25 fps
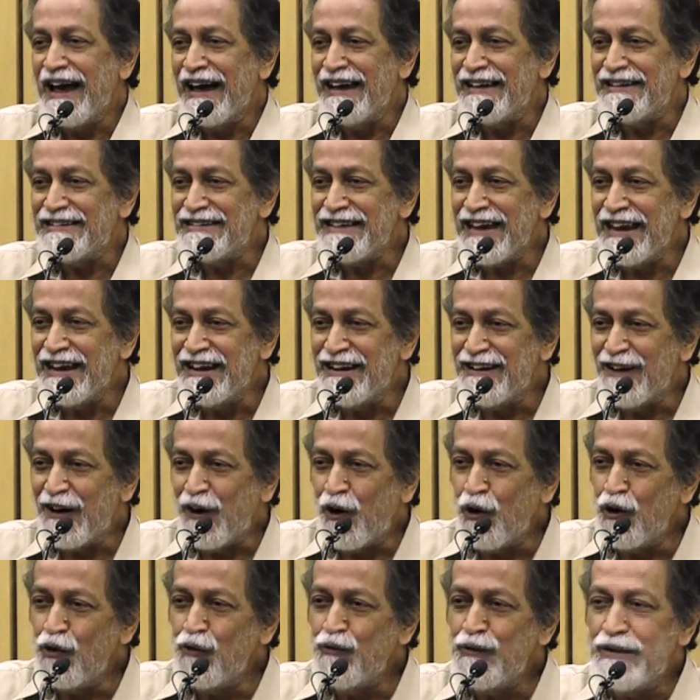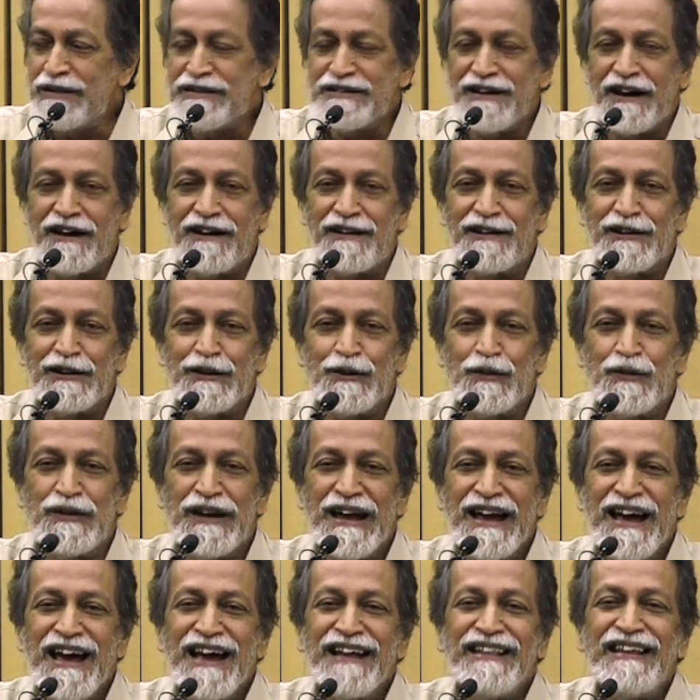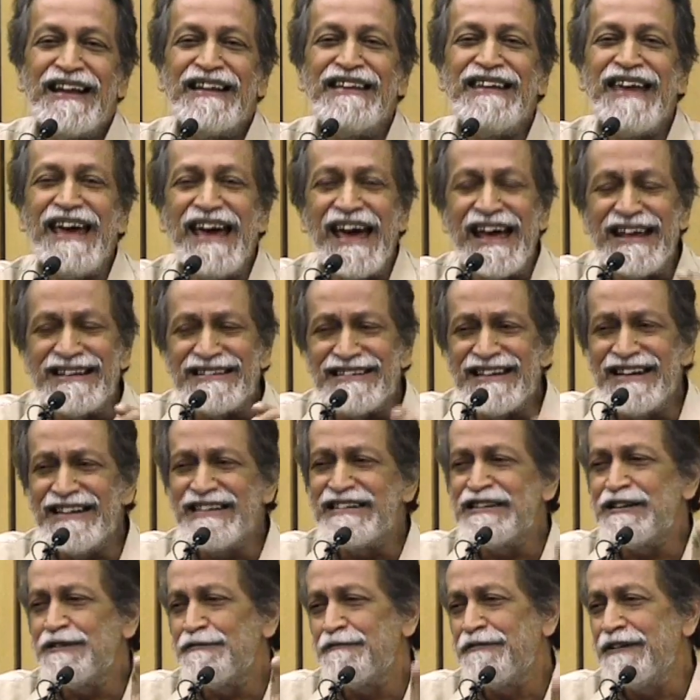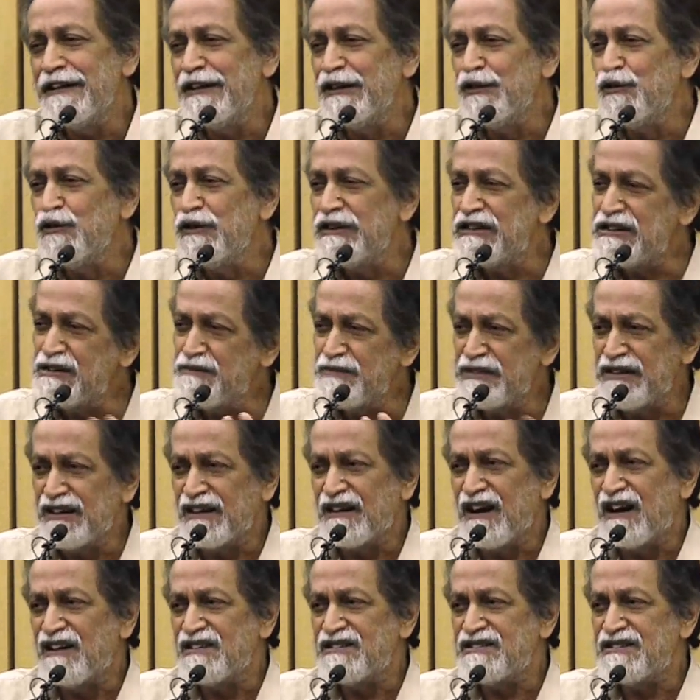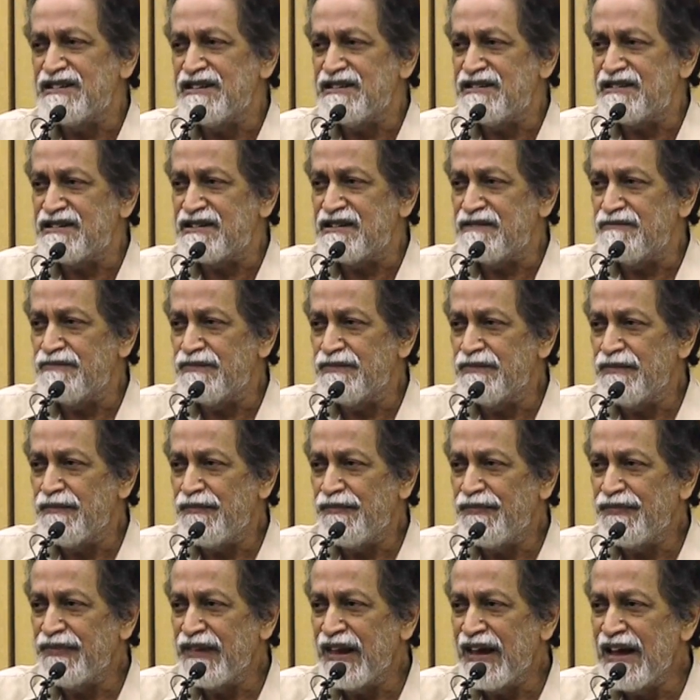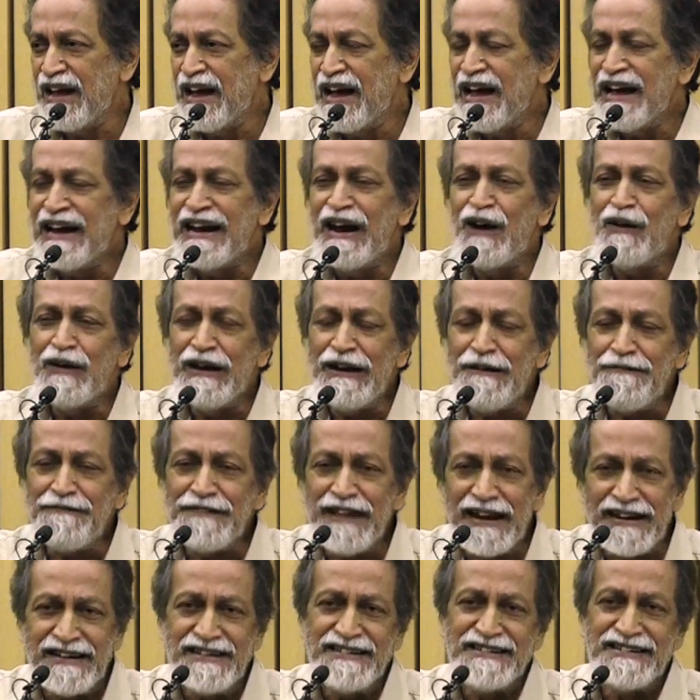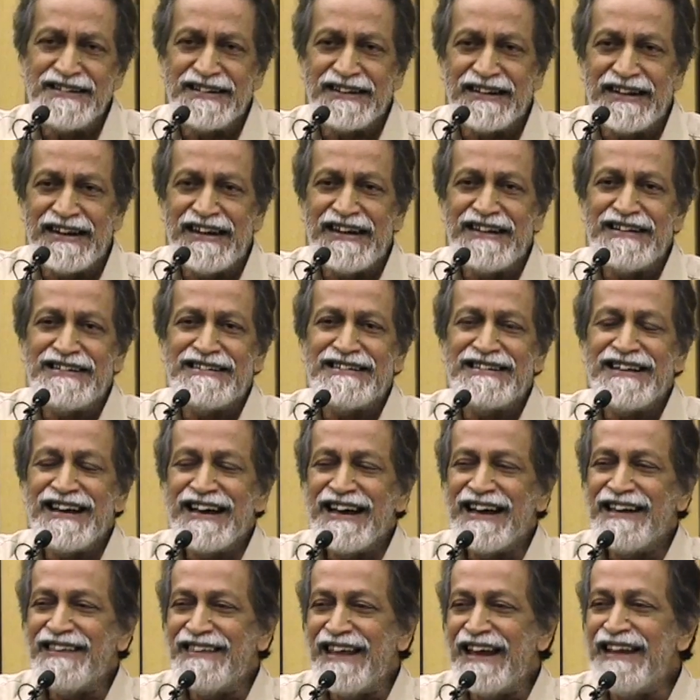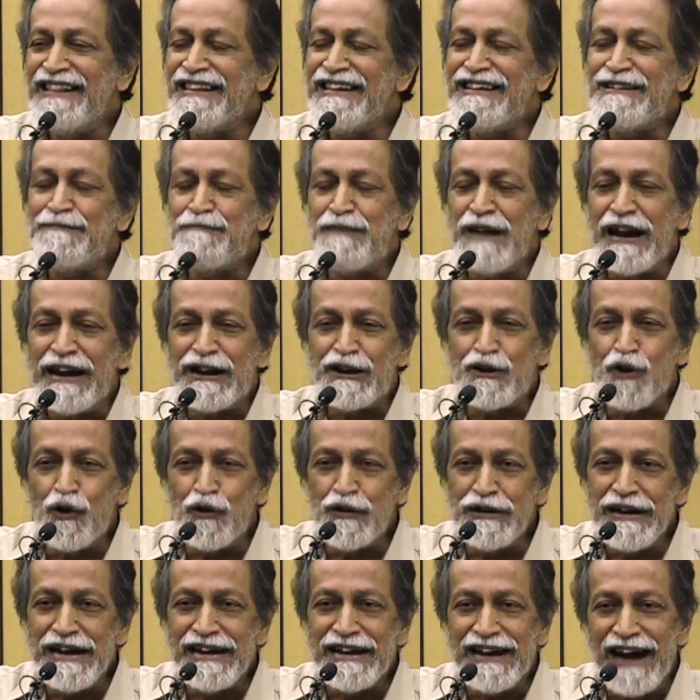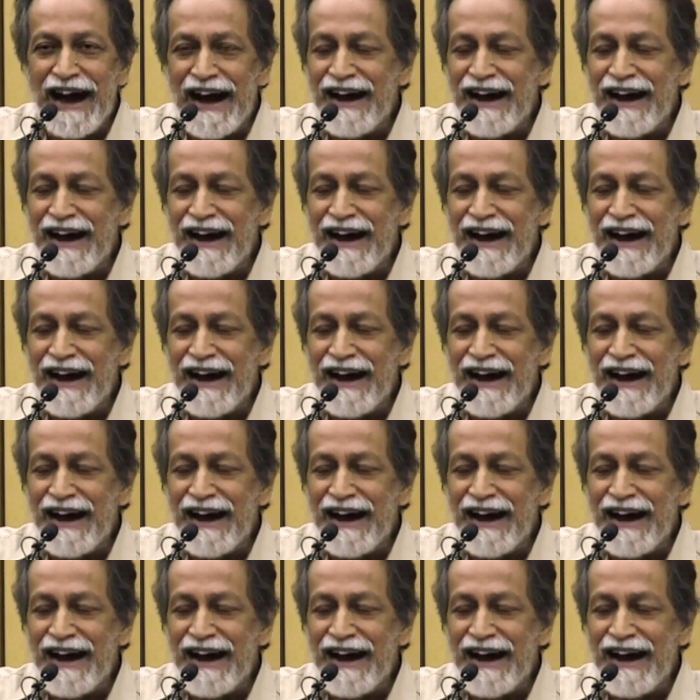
has in, always argued that the essence of Hinduism is a caste system. Now, if that is the case, then this Platonic